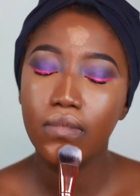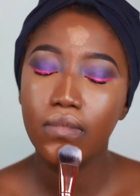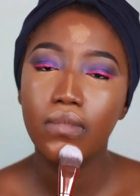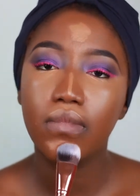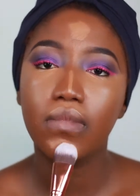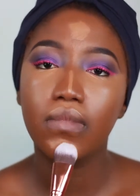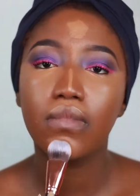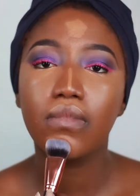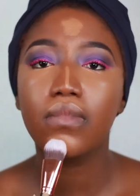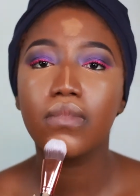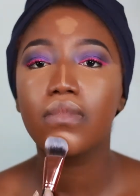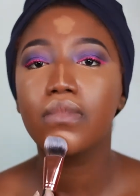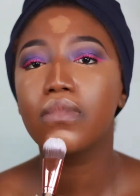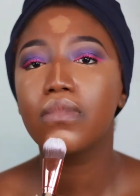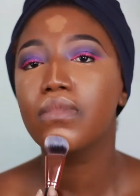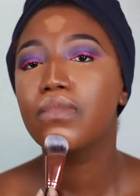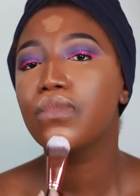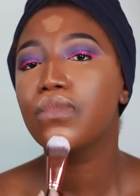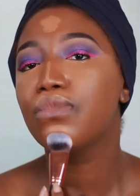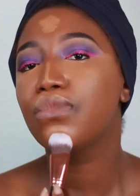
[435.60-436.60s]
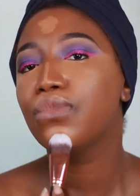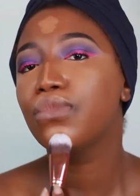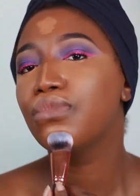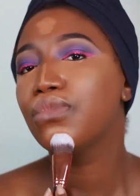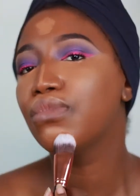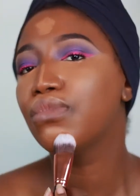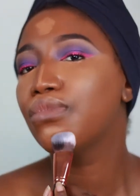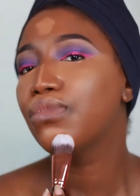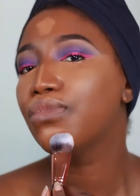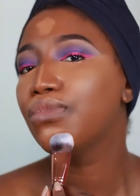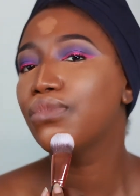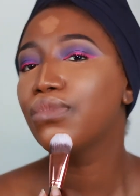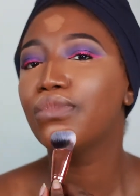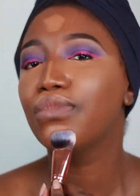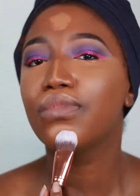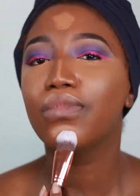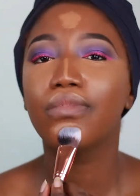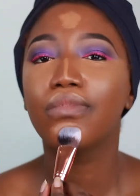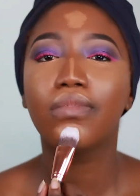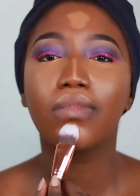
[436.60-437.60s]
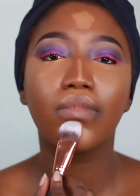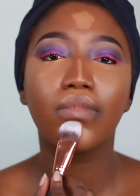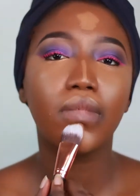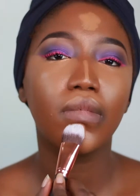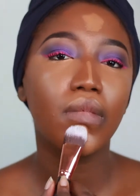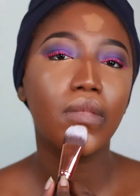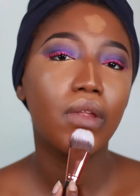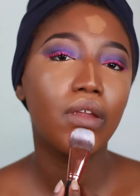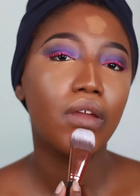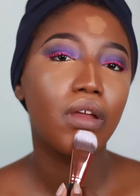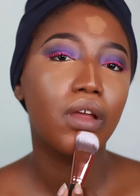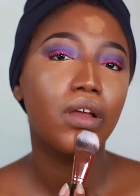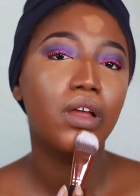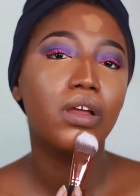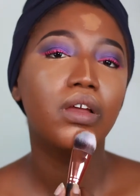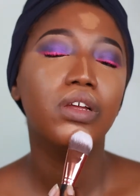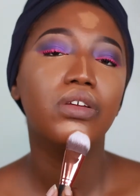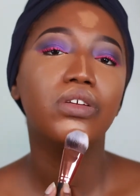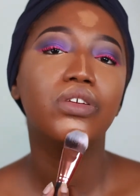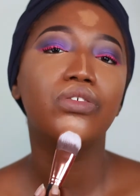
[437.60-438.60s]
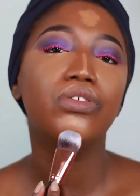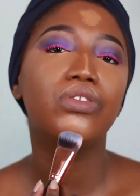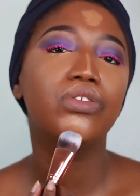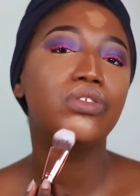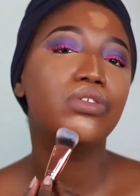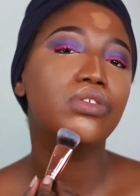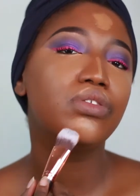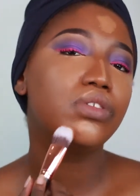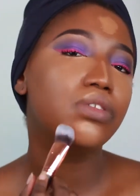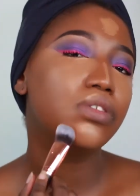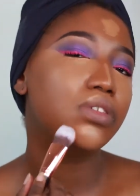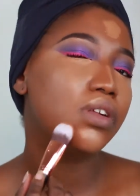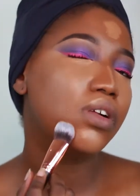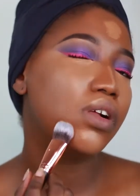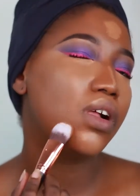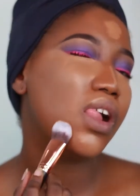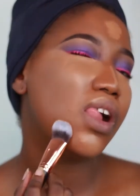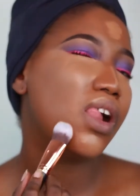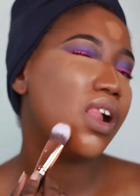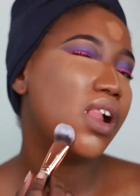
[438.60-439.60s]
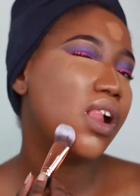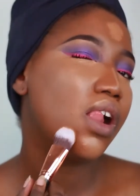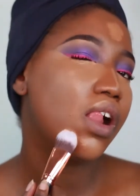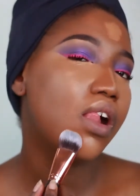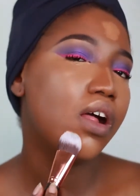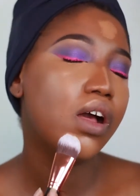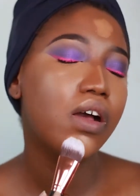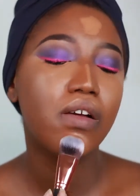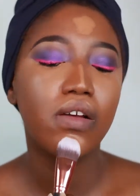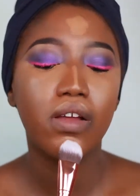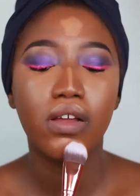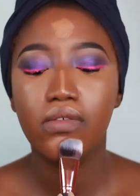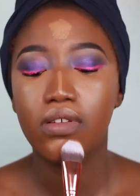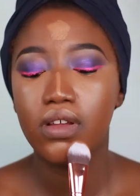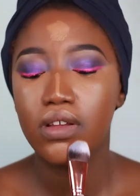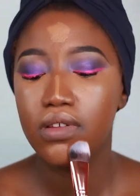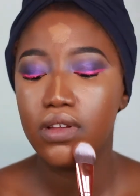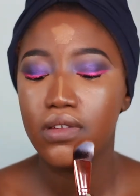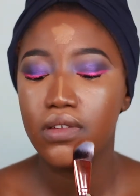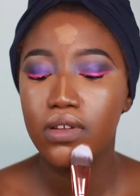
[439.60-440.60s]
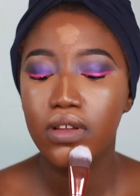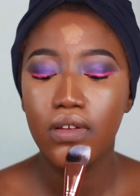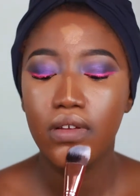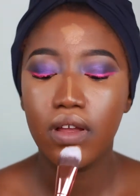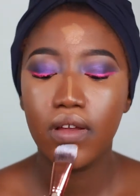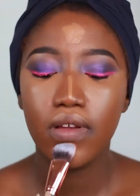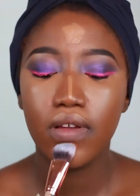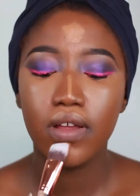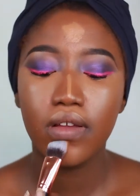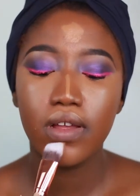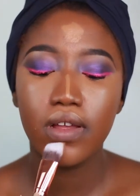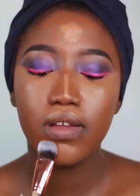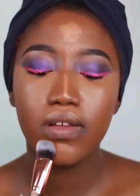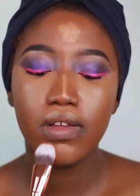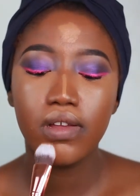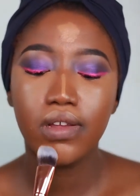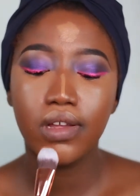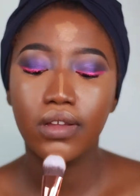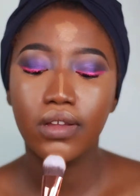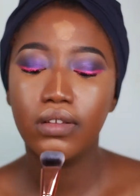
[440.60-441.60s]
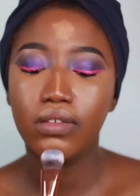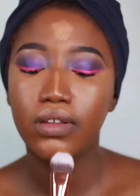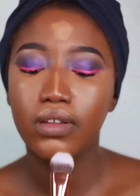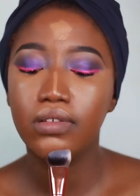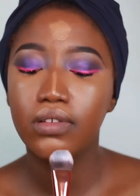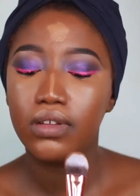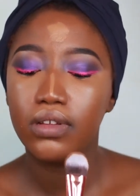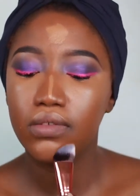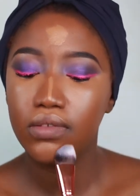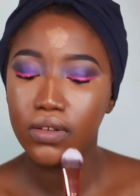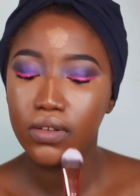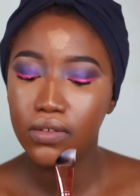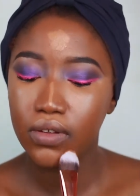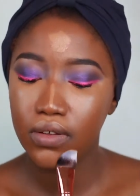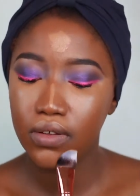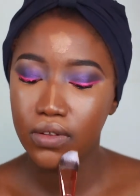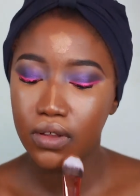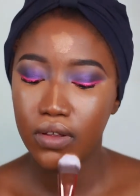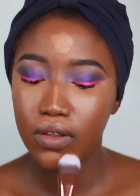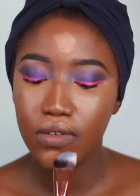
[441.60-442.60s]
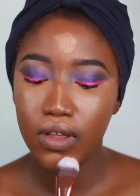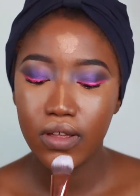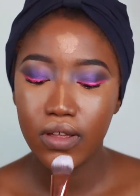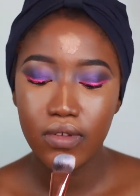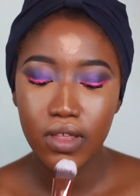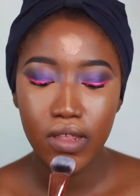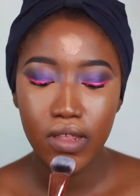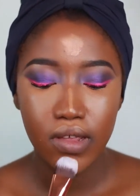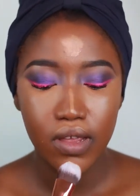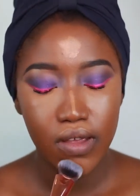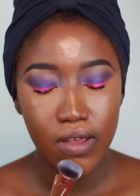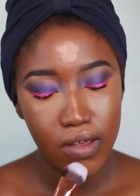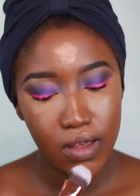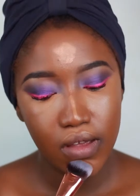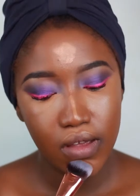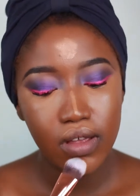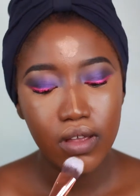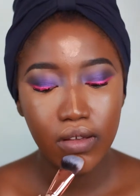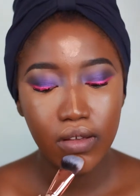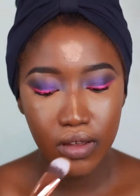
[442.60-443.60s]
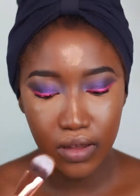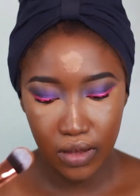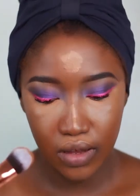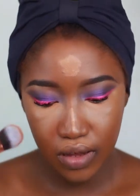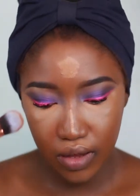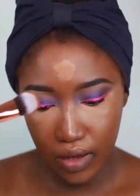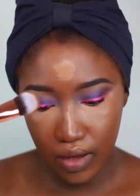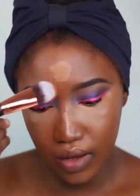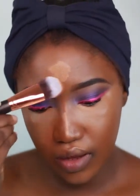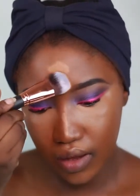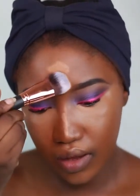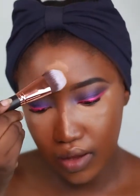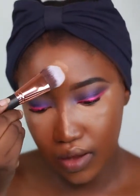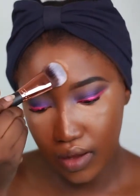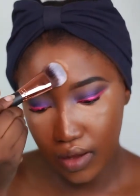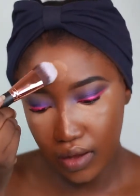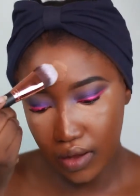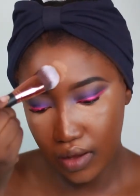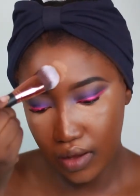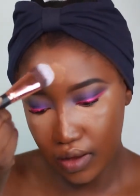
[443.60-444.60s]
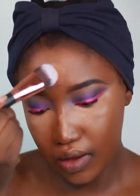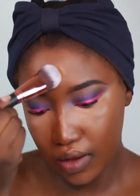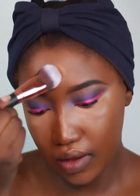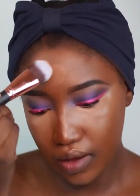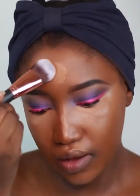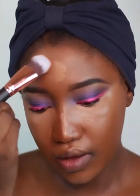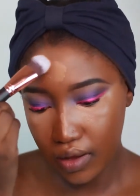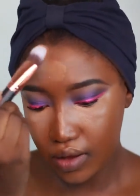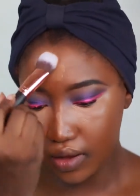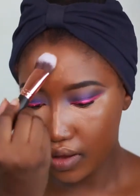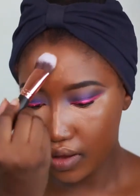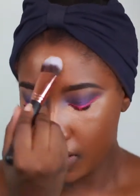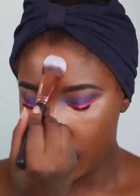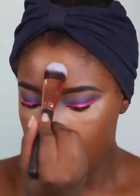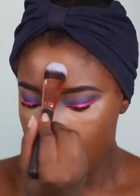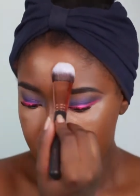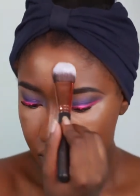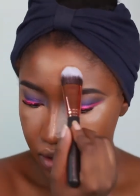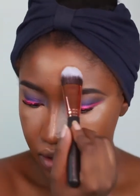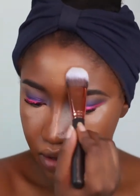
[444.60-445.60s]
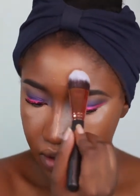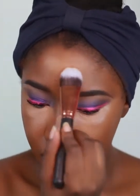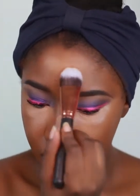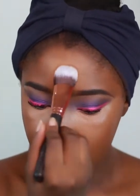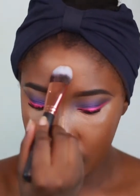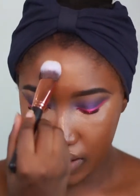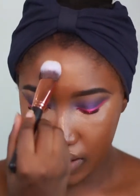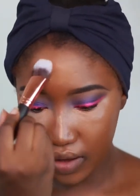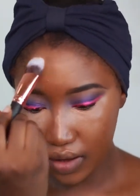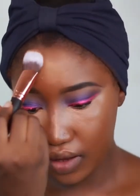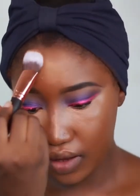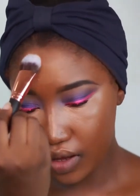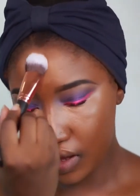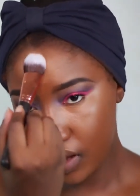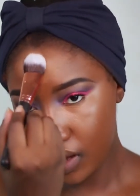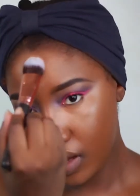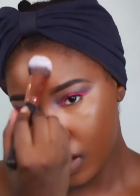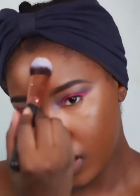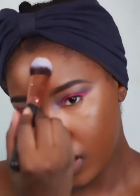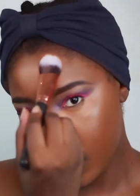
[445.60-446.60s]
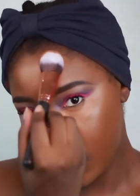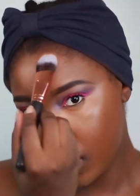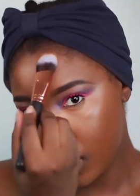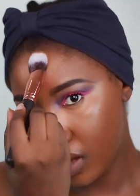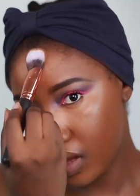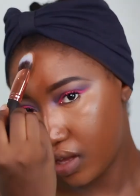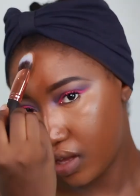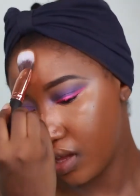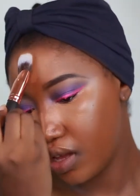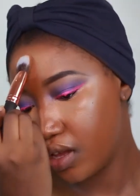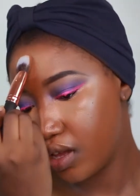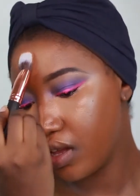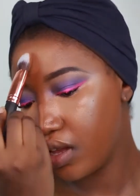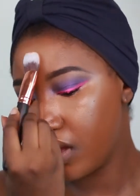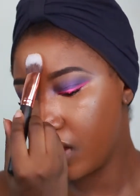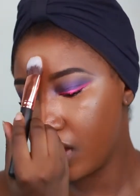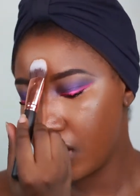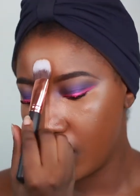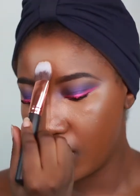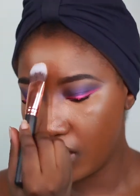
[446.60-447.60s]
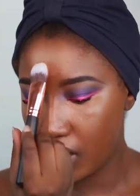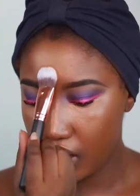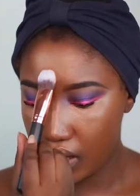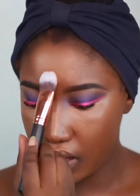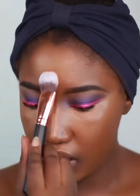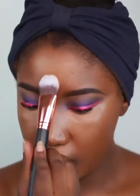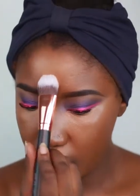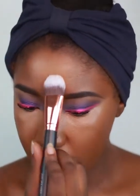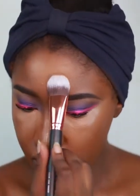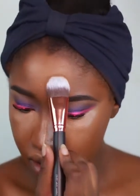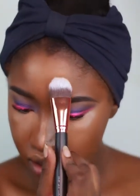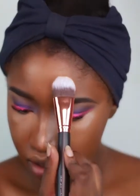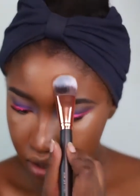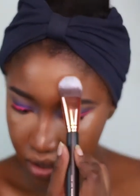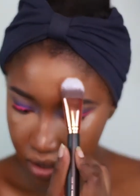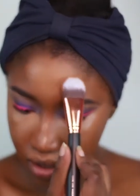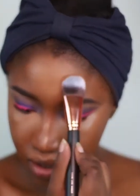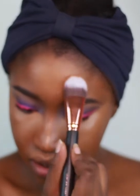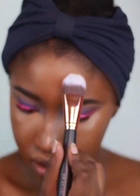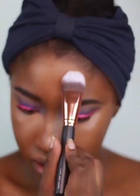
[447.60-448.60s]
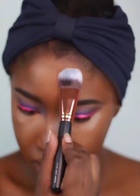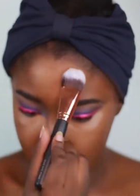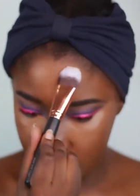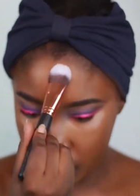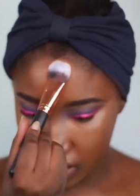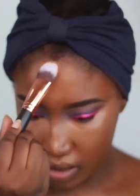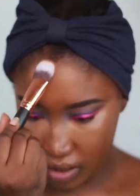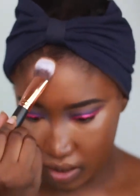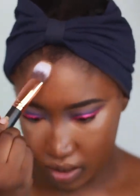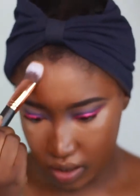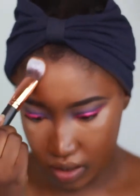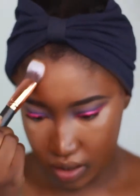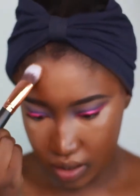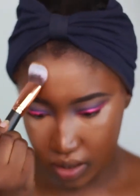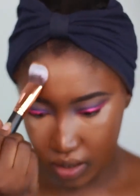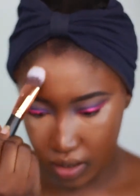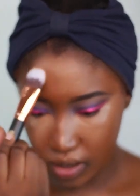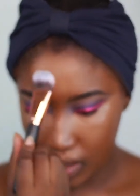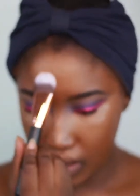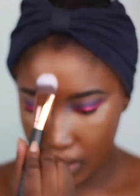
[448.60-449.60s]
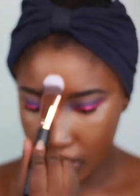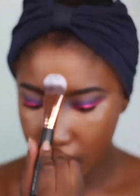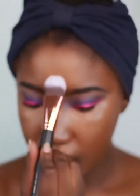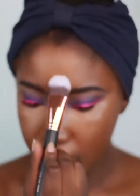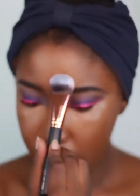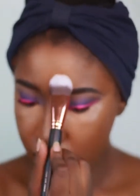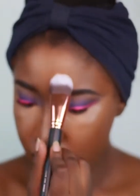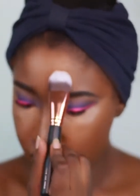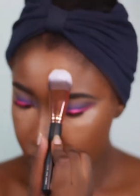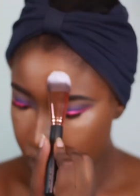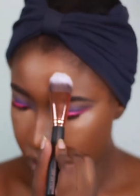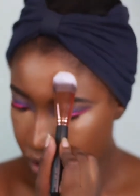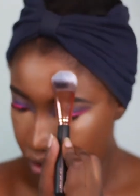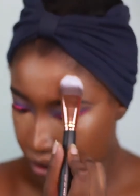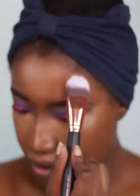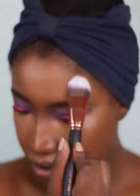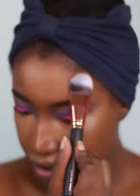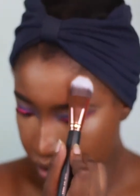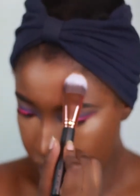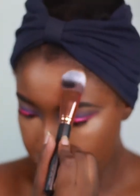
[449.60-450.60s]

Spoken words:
So blending everywhere that I applied the concealer and making these faces. Girl, really though? Okie dokie. So now blending the forehead. And I'm going to be setting my, everywhere I put